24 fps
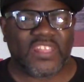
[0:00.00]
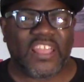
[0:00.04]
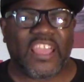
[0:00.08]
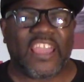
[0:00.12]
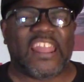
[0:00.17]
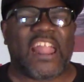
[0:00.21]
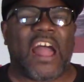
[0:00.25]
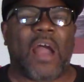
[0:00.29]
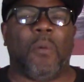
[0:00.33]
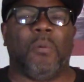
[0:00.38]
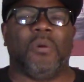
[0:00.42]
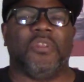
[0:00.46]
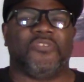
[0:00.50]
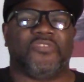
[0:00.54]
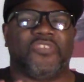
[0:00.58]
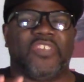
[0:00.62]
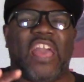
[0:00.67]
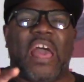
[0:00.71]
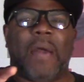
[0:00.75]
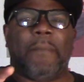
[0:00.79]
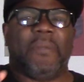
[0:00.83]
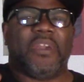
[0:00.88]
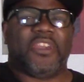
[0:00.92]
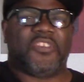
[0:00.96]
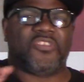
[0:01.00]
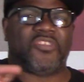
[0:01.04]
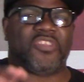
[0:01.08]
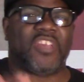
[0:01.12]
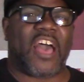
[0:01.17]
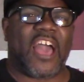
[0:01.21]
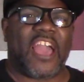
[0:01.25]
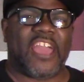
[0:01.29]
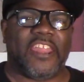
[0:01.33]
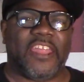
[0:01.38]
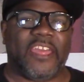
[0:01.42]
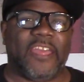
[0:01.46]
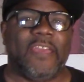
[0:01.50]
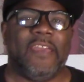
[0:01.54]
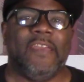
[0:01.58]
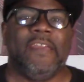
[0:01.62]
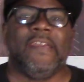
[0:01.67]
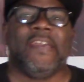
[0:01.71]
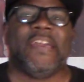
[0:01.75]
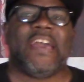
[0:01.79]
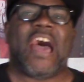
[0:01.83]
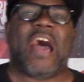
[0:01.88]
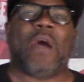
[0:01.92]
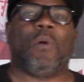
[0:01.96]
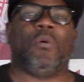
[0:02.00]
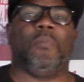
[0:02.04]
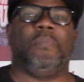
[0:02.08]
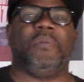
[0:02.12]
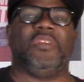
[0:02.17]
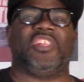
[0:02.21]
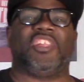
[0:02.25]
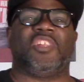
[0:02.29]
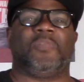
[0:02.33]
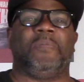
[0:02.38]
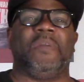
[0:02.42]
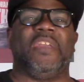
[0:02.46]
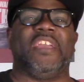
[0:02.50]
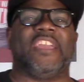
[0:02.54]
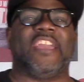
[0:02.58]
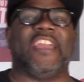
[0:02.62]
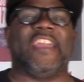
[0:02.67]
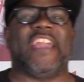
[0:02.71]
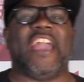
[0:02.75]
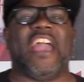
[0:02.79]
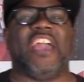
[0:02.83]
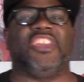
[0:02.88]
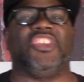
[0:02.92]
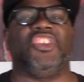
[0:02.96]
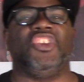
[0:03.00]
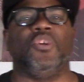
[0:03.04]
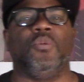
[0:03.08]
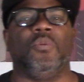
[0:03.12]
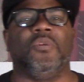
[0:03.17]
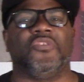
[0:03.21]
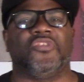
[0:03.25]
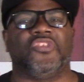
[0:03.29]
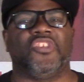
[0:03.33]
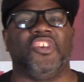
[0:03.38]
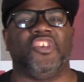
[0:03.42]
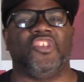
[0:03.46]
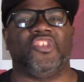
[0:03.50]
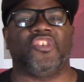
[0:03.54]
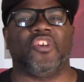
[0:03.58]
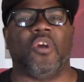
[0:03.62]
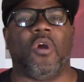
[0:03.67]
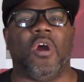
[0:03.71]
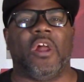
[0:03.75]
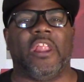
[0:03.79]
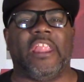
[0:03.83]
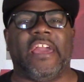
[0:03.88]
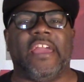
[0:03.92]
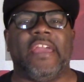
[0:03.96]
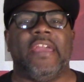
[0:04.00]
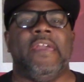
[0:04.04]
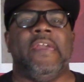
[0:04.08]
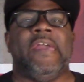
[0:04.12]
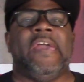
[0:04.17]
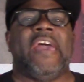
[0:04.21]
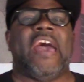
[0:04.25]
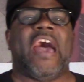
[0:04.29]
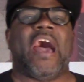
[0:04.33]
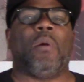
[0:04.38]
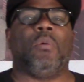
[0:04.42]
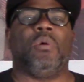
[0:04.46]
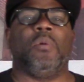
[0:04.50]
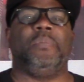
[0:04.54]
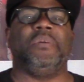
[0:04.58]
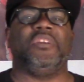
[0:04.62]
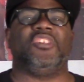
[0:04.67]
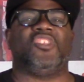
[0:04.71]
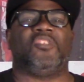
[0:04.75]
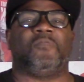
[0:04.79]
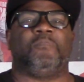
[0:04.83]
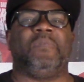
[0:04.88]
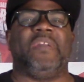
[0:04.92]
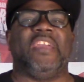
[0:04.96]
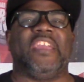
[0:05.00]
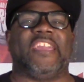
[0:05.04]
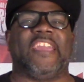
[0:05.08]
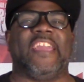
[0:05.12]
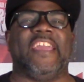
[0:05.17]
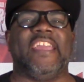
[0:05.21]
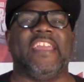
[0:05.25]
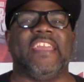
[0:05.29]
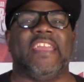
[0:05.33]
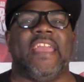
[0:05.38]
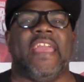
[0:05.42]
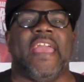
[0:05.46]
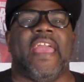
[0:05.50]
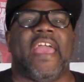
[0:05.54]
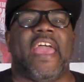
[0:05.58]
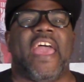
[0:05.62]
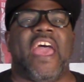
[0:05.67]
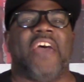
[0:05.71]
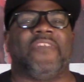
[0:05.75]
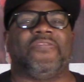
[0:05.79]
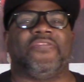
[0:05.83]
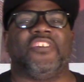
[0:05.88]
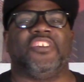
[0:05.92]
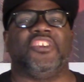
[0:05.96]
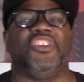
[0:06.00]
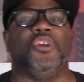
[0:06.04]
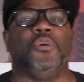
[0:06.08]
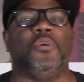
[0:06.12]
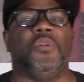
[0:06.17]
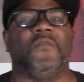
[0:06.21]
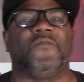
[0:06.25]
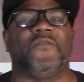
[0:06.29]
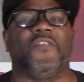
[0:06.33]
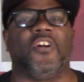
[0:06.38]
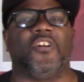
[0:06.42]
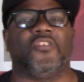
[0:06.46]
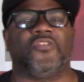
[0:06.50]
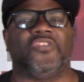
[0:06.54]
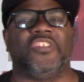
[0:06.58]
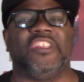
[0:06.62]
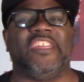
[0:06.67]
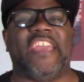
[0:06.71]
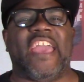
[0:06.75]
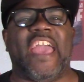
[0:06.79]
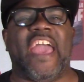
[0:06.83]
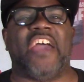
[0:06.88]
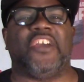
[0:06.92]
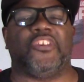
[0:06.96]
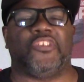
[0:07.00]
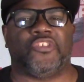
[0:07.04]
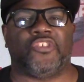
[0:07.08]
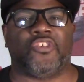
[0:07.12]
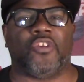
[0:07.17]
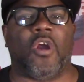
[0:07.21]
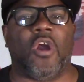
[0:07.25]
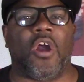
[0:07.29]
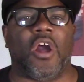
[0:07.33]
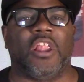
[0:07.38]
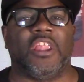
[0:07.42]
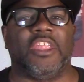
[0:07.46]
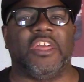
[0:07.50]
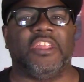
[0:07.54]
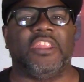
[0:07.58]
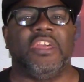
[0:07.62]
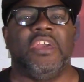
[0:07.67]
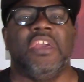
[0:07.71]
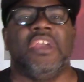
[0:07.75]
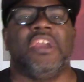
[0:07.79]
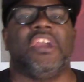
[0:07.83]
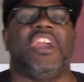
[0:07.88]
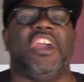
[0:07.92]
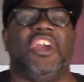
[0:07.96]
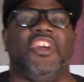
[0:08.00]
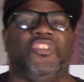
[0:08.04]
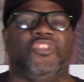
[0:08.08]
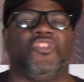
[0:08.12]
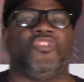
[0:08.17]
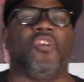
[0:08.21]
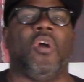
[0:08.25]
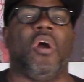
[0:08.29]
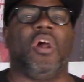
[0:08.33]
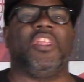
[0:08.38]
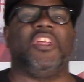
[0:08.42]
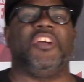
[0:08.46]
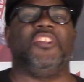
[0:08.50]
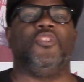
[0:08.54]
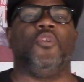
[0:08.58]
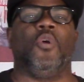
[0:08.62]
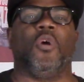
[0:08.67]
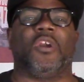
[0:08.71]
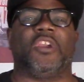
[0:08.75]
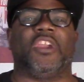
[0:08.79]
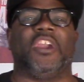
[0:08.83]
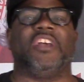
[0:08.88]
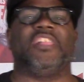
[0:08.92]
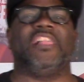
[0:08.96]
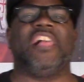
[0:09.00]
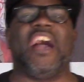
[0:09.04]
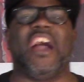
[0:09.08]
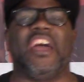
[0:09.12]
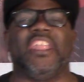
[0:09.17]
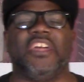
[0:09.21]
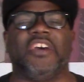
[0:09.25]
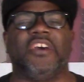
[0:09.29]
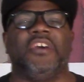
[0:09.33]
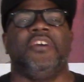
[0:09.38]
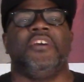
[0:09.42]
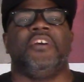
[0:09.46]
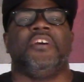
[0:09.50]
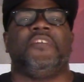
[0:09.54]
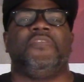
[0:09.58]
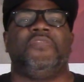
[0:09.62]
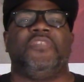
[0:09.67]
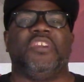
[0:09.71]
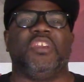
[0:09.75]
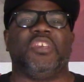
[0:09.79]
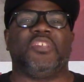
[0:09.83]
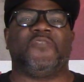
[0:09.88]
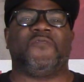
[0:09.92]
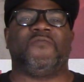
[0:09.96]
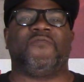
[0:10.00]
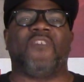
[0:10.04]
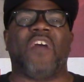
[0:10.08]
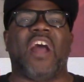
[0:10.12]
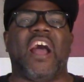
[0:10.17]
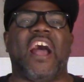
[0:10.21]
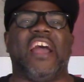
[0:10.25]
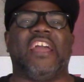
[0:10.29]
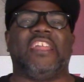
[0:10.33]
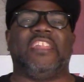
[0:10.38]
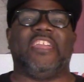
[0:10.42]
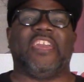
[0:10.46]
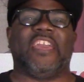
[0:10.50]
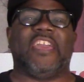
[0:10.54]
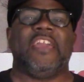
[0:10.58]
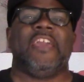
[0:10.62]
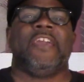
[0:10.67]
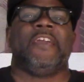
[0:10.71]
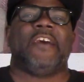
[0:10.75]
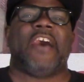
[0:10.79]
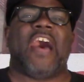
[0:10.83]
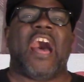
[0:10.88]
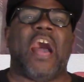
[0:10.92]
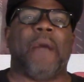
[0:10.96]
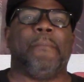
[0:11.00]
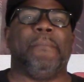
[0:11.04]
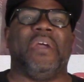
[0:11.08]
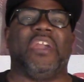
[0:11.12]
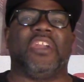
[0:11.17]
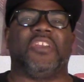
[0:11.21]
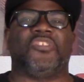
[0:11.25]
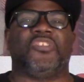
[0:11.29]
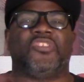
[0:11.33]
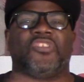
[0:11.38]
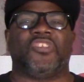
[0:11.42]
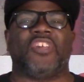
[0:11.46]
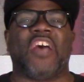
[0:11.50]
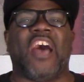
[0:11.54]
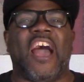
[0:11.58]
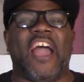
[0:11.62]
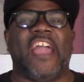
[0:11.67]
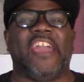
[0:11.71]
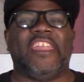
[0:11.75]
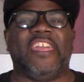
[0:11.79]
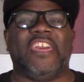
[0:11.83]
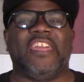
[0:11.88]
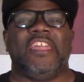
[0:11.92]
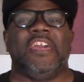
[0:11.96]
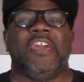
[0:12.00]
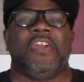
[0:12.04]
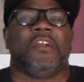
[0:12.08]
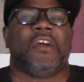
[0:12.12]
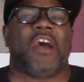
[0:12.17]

And I want to say I'm excited. I will be speaking at U N C Charlotte. I will be speaking at the University at Charlotte in Charlotte, North Carolina this Friday. I'm excited.